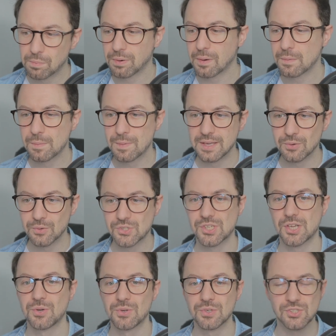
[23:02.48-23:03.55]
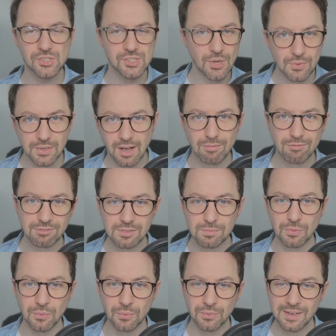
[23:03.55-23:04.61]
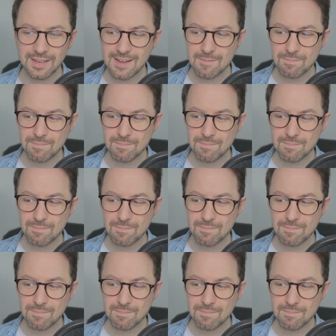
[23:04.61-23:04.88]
probably also so comfortable